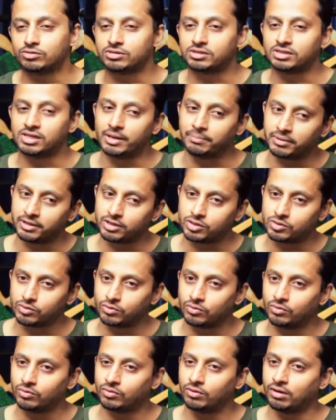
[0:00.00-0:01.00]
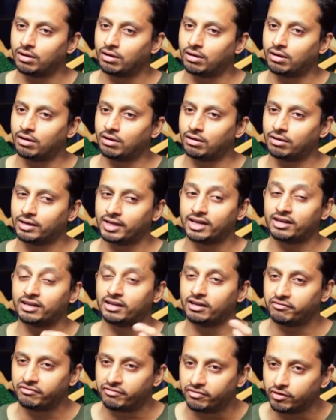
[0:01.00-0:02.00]
to slip into
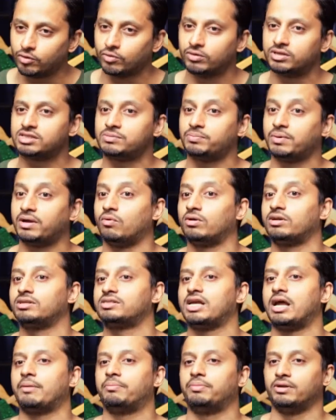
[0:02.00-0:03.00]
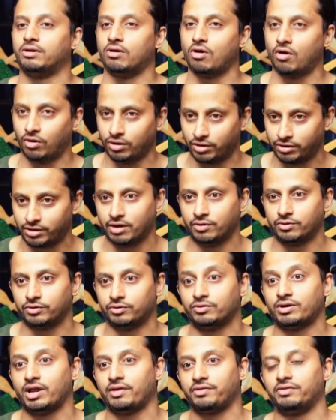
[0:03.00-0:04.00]
getting influenced by what is happening all around
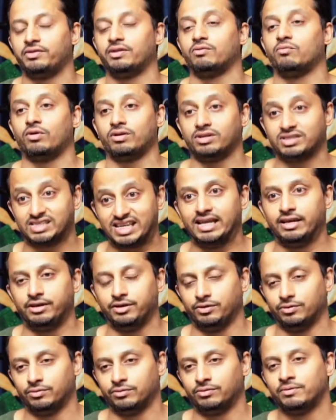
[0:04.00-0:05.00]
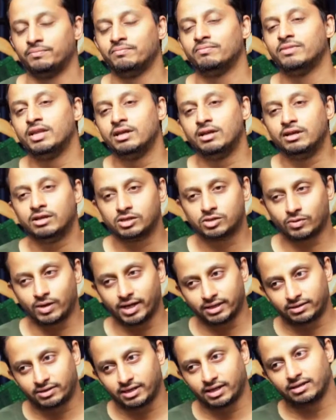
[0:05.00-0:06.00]
you rather than what is in you. So
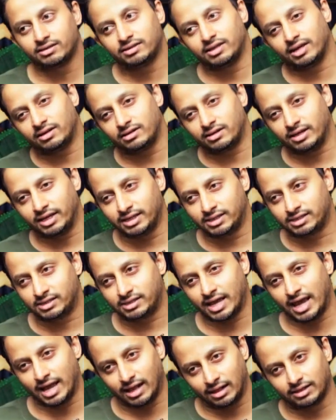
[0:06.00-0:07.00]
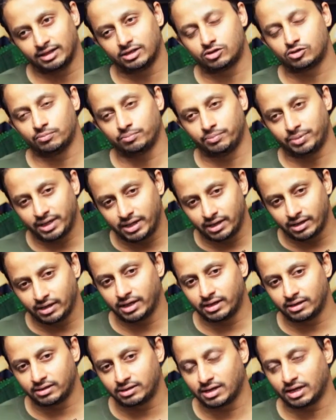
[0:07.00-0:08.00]
I think that it's healthy to be
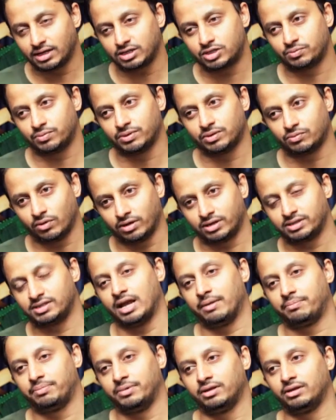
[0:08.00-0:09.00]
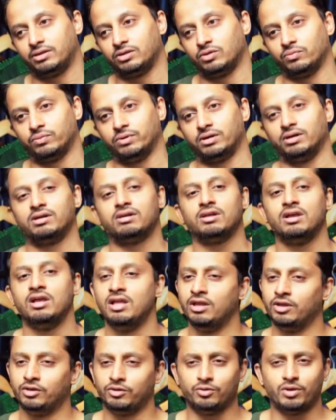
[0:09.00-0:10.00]
in touch with what is happening in the world.
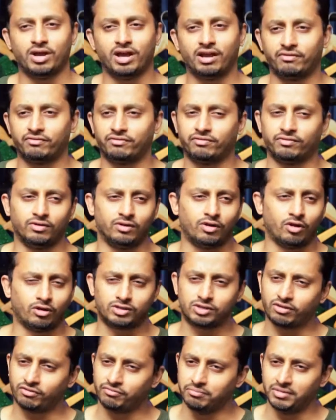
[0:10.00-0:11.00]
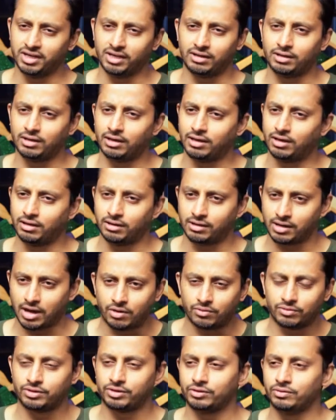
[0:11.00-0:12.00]
You have lots of media
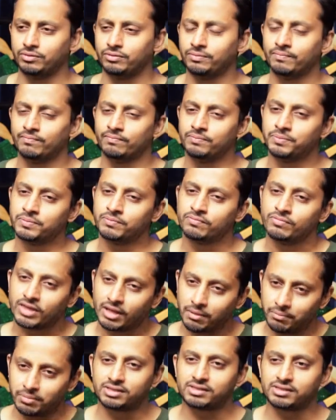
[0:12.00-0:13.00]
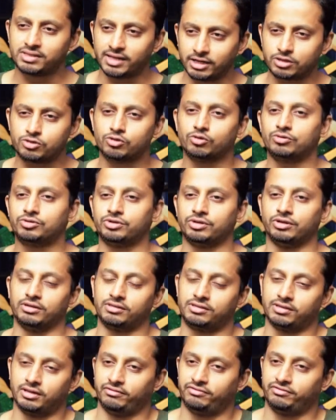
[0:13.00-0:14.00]
around you, but stay true to
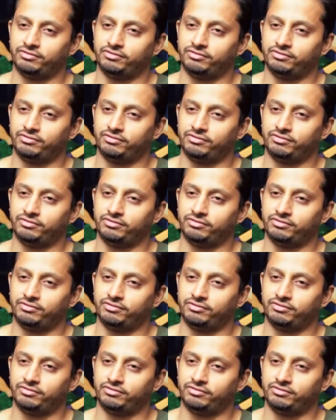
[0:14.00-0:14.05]
yourself.